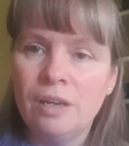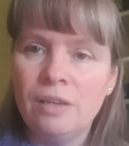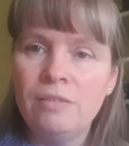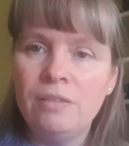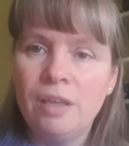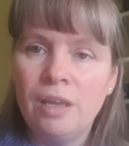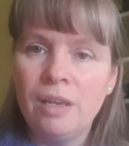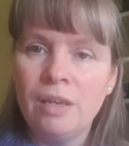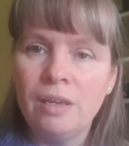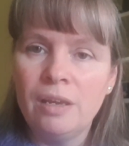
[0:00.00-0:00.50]
I
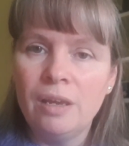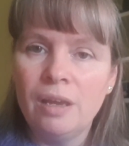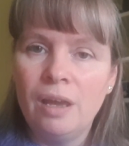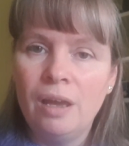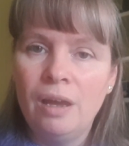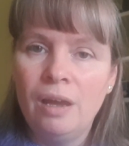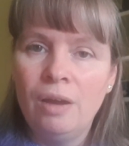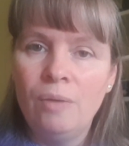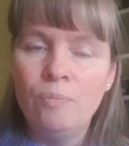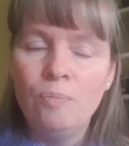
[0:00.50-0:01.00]
think,
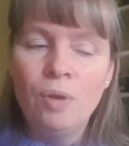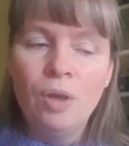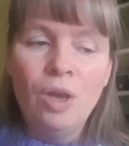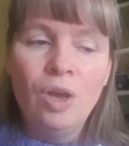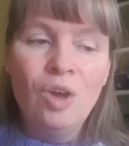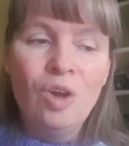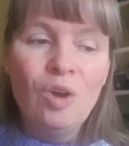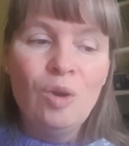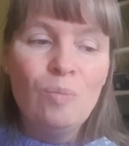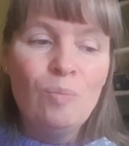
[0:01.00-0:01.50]

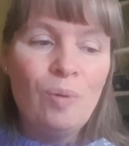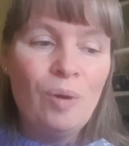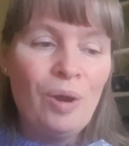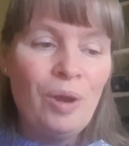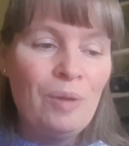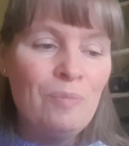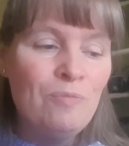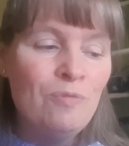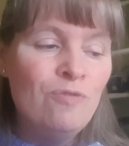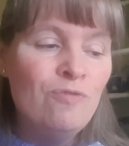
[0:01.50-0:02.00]
but
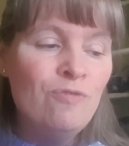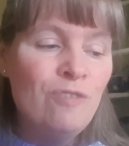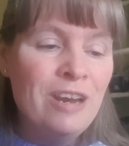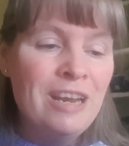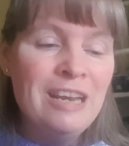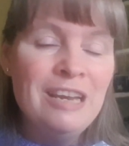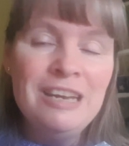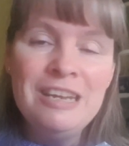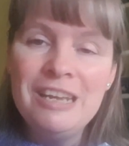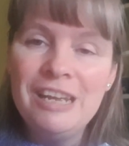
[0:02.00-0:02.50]
I'm
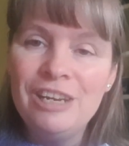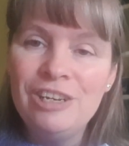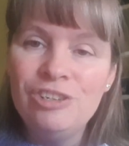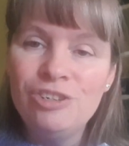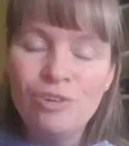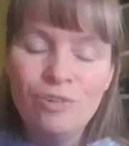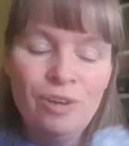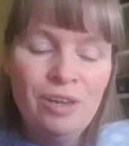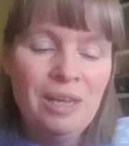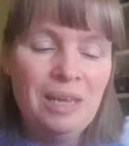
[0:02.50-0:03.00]
really
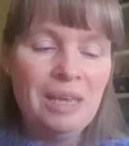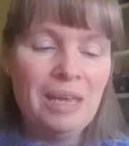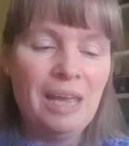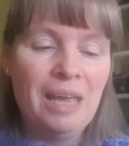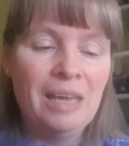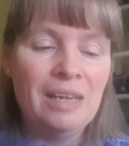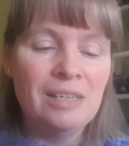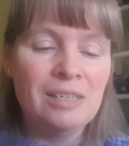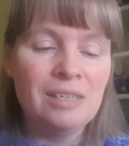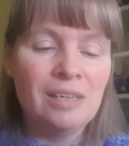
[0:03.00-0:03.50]
enjoying
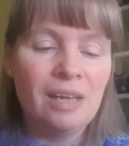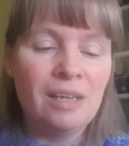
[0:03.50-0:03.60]
it.